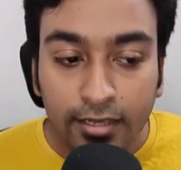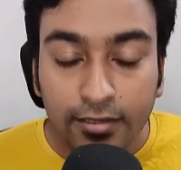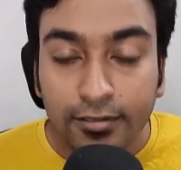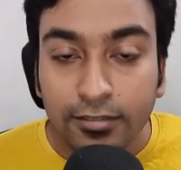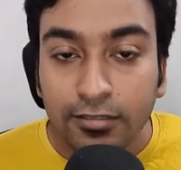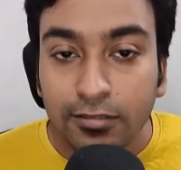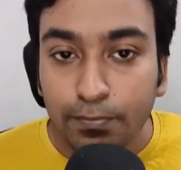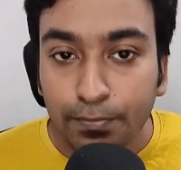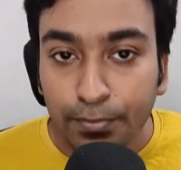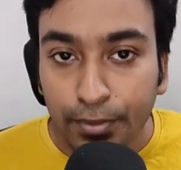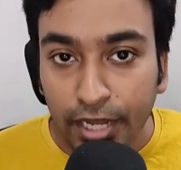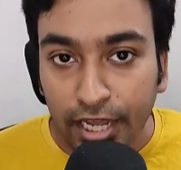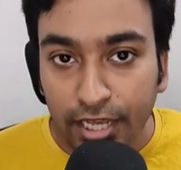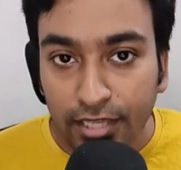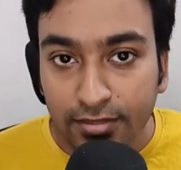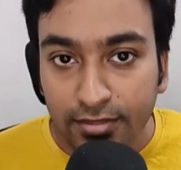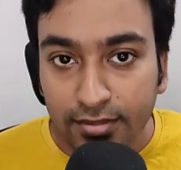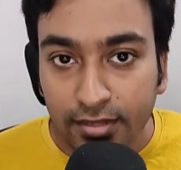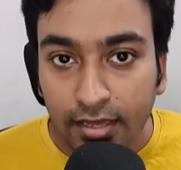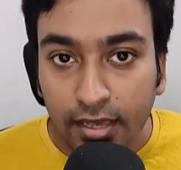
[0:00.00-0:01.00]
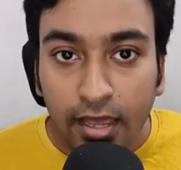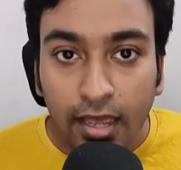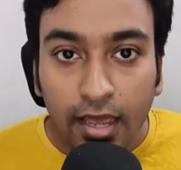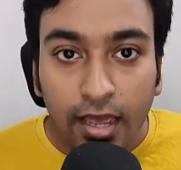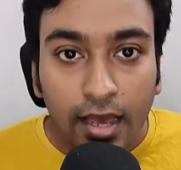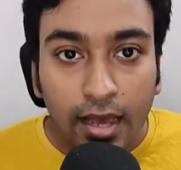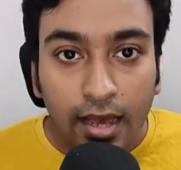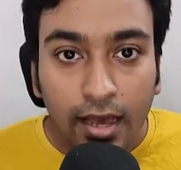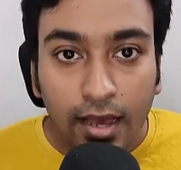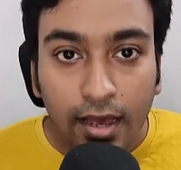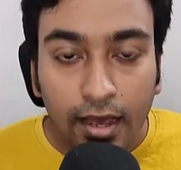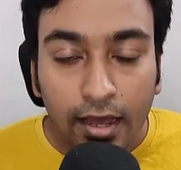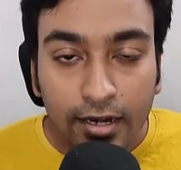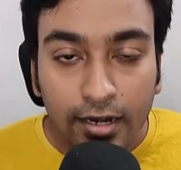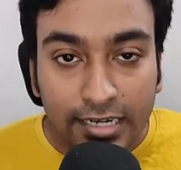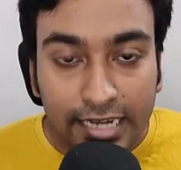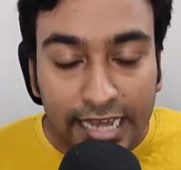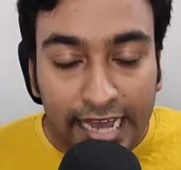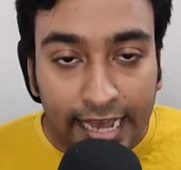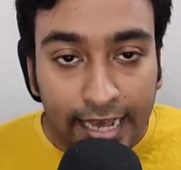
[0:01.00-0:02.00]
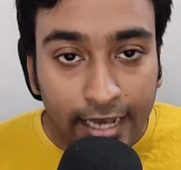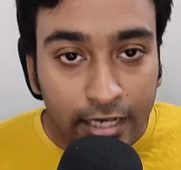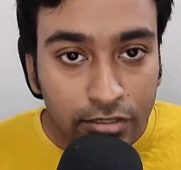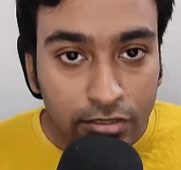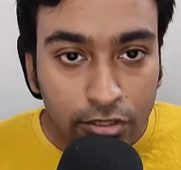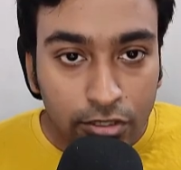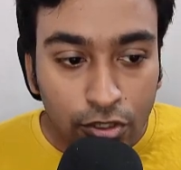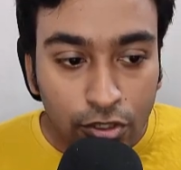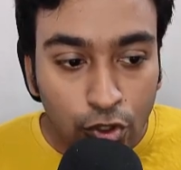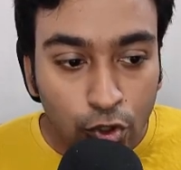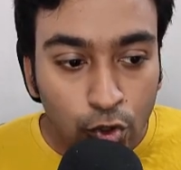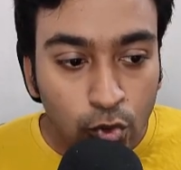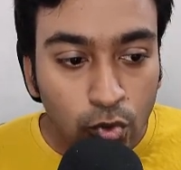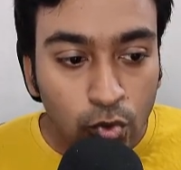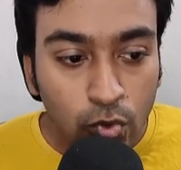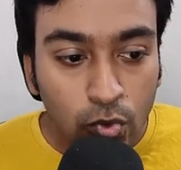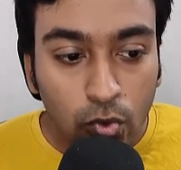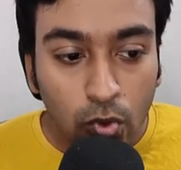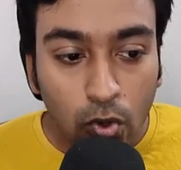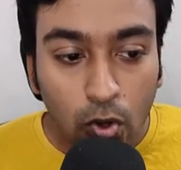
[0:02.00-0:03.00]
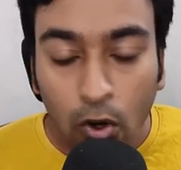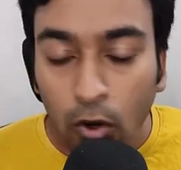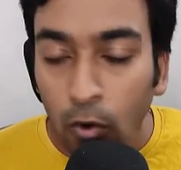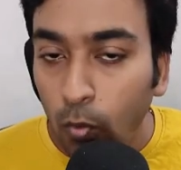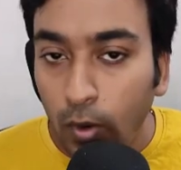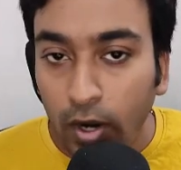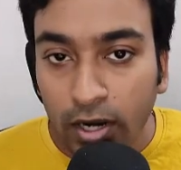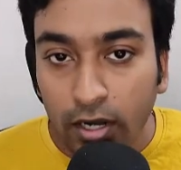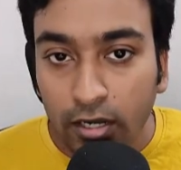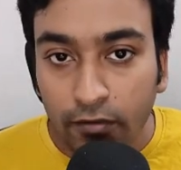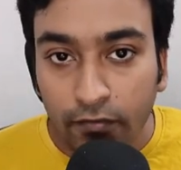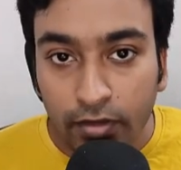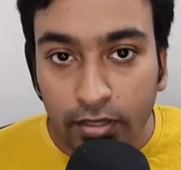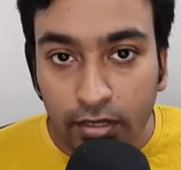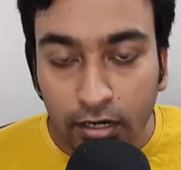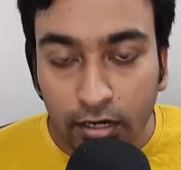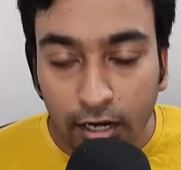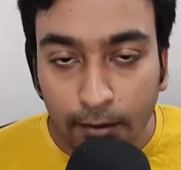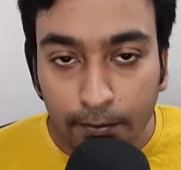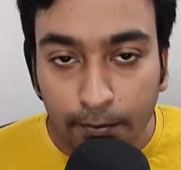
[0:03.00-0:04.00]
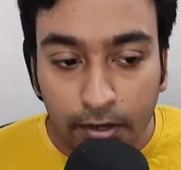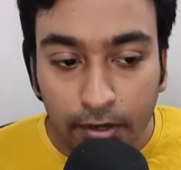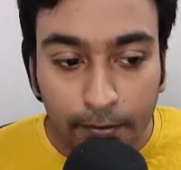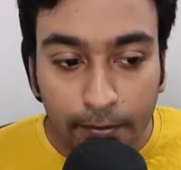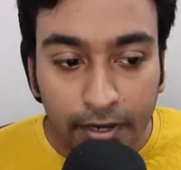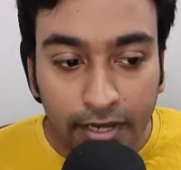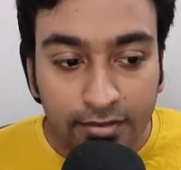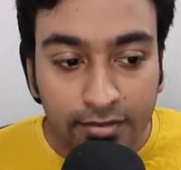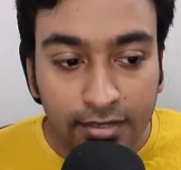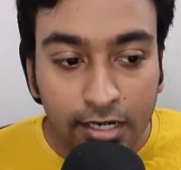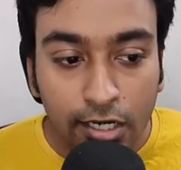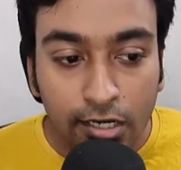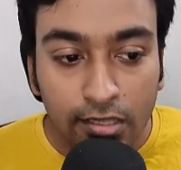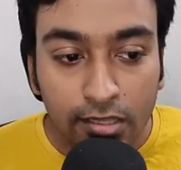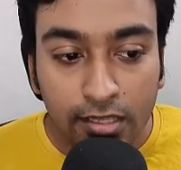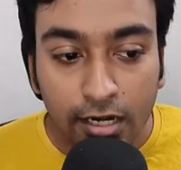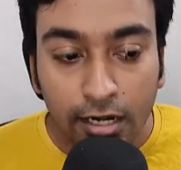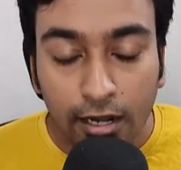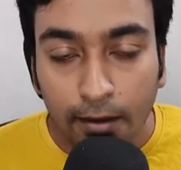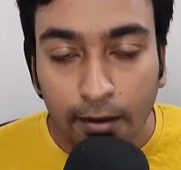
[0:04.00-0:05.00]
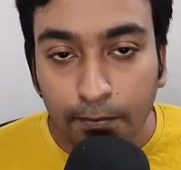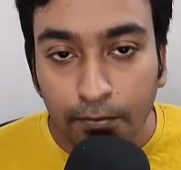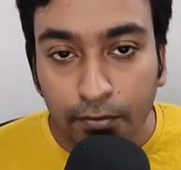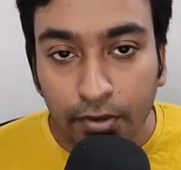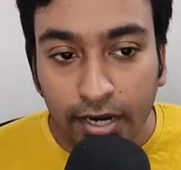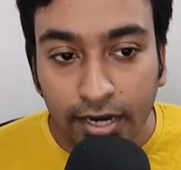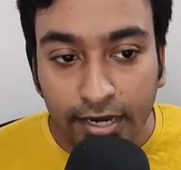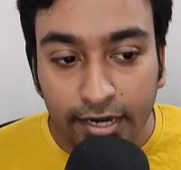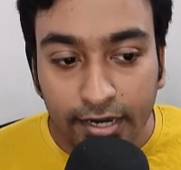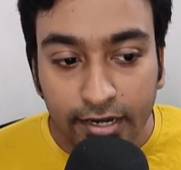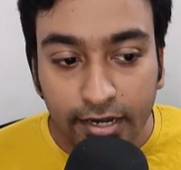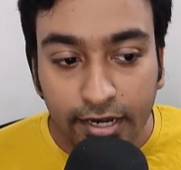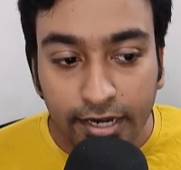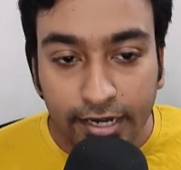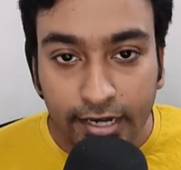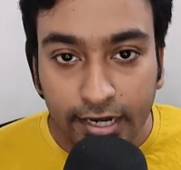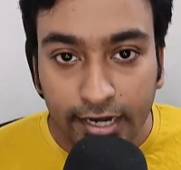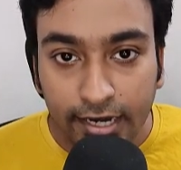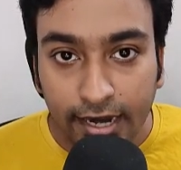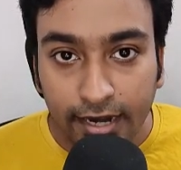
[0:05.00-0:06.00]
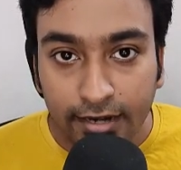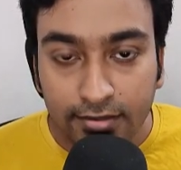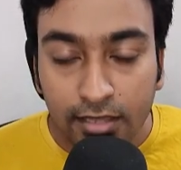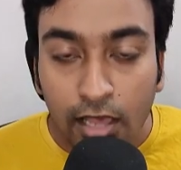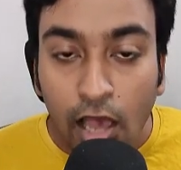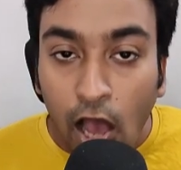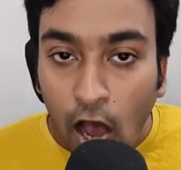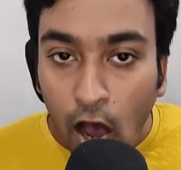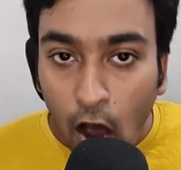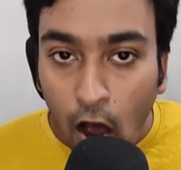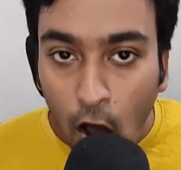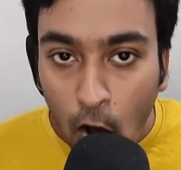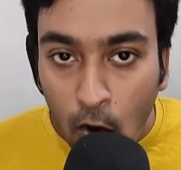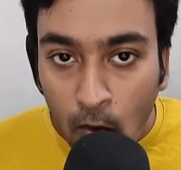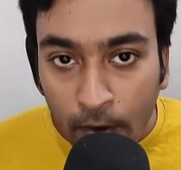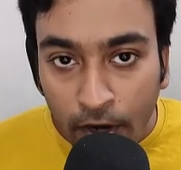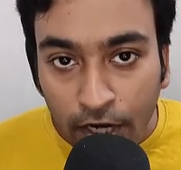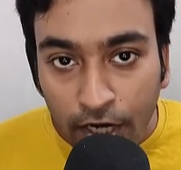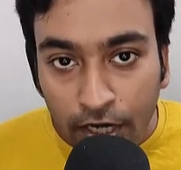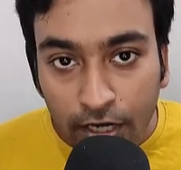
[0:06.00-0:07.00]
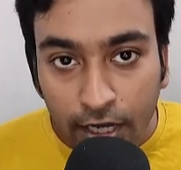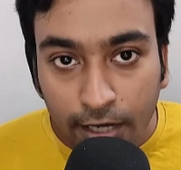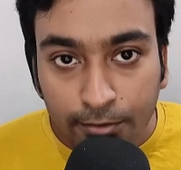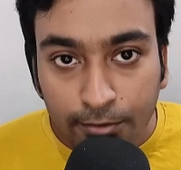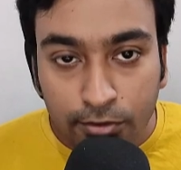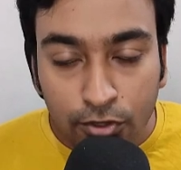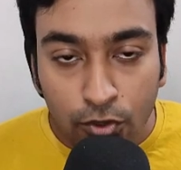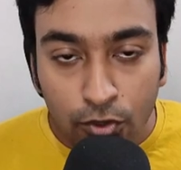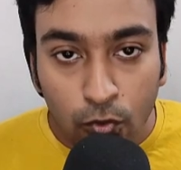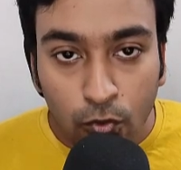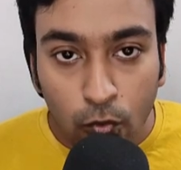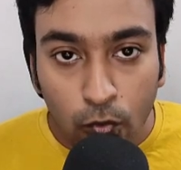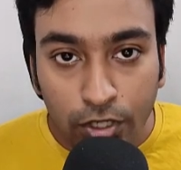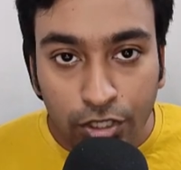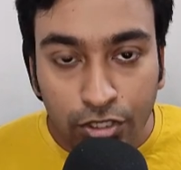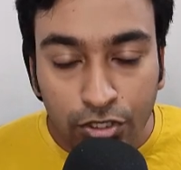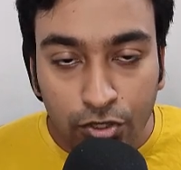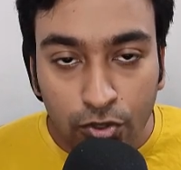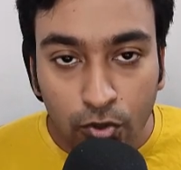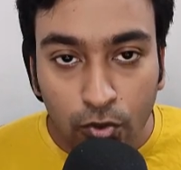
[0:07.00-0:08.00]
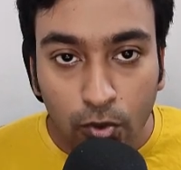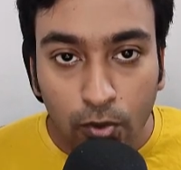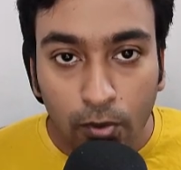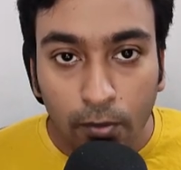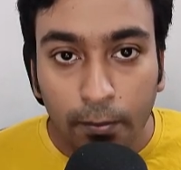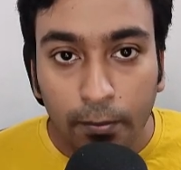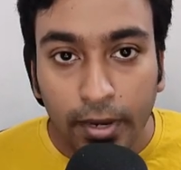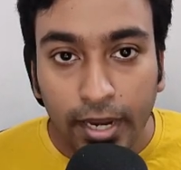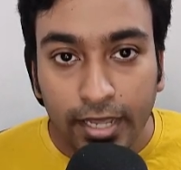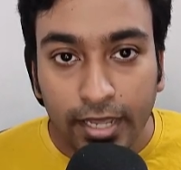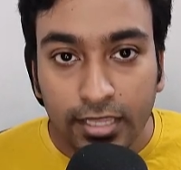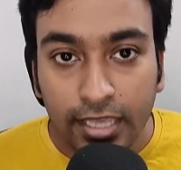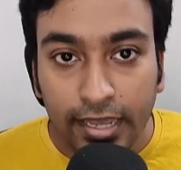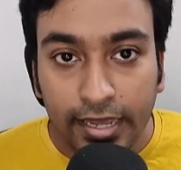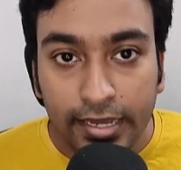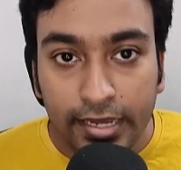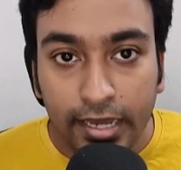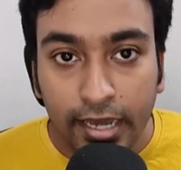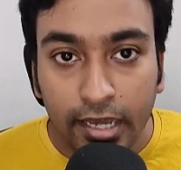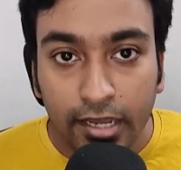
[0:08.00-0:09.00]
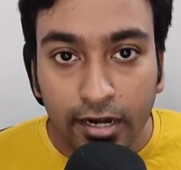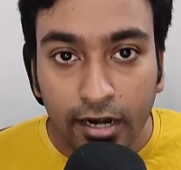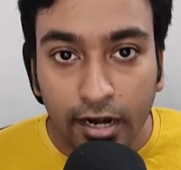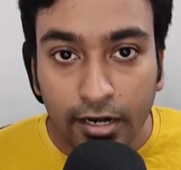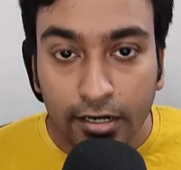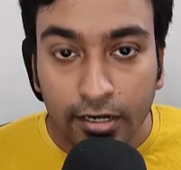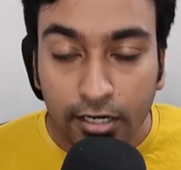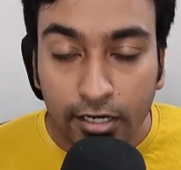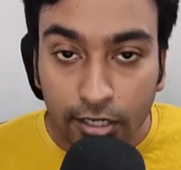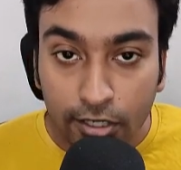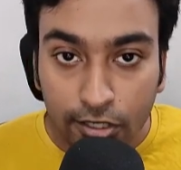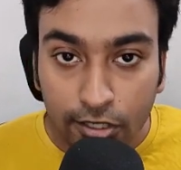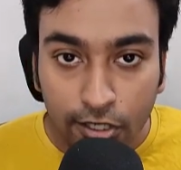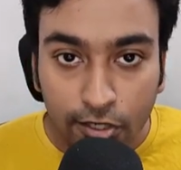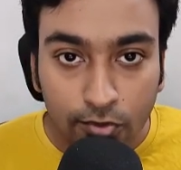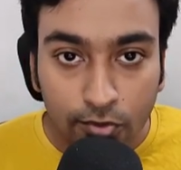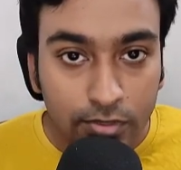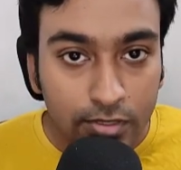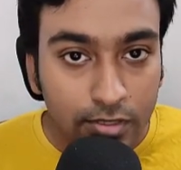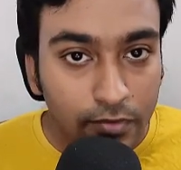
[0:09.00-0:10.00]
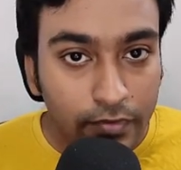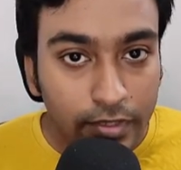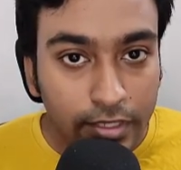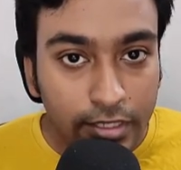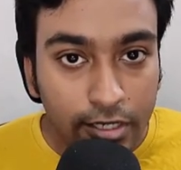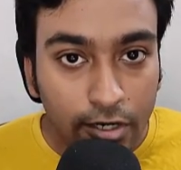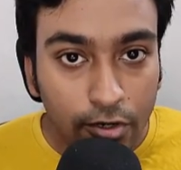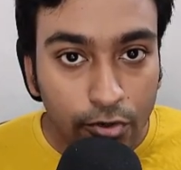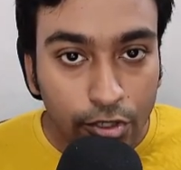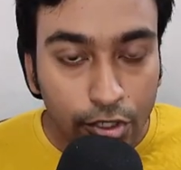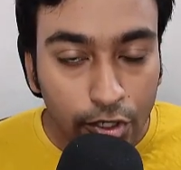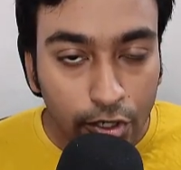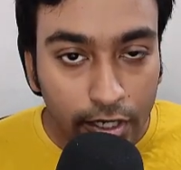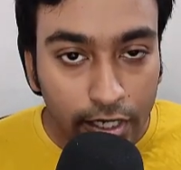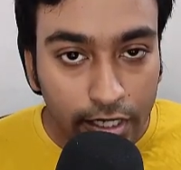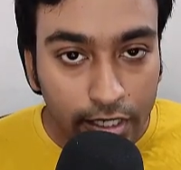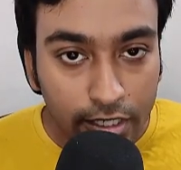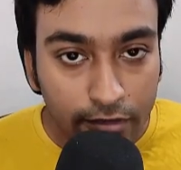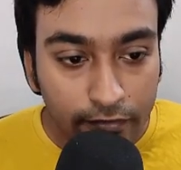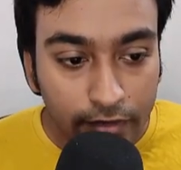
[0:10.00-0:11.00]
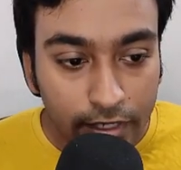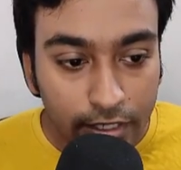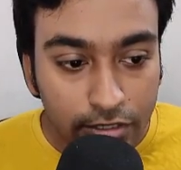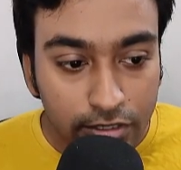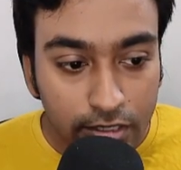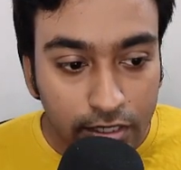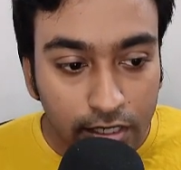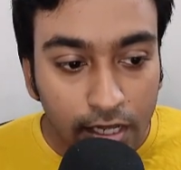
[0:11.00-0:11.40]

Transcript: space uh, dash 2 or whatever the number basically the number here indicates how many times you wish to make the AI run continuously without your intervention